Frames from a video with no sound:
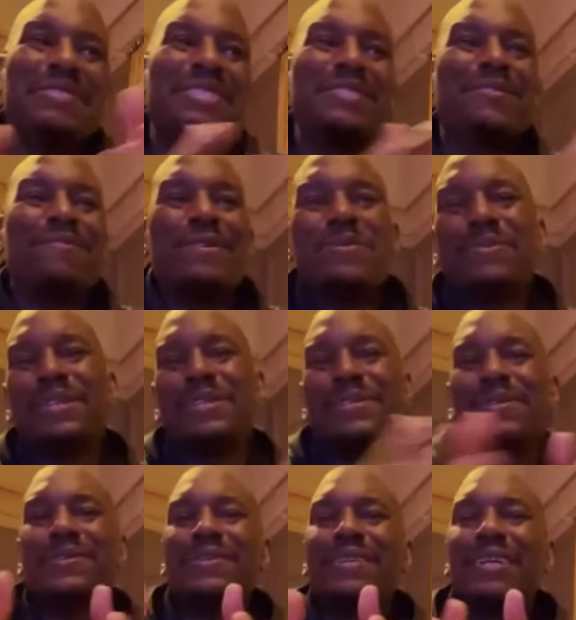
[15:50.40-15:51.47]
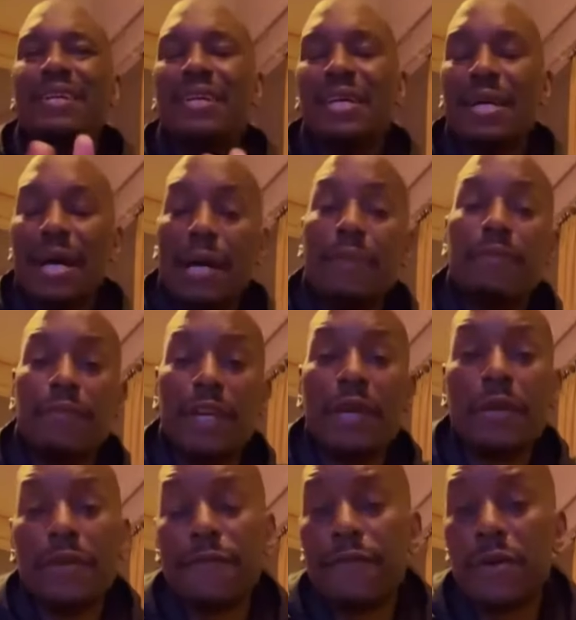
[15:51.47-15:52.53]
don't you just focus on... I'm
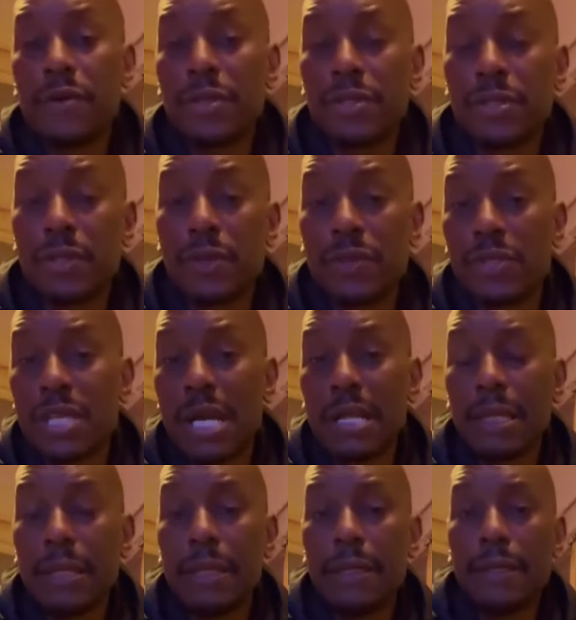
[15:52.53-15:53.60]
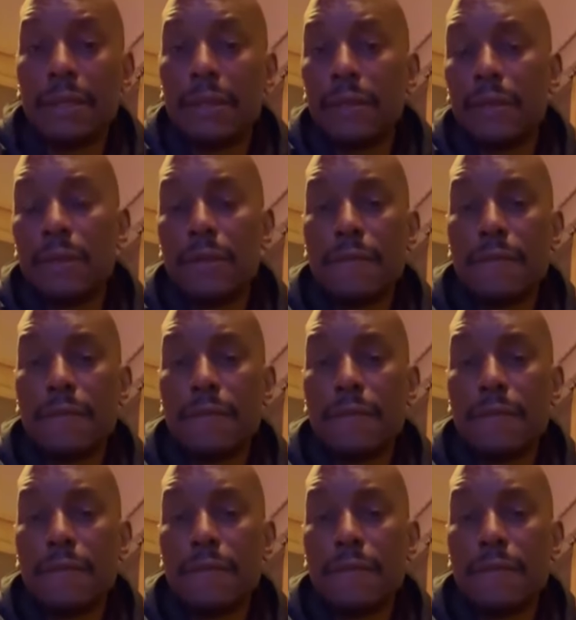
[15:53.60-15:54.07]
very focused on Zelly.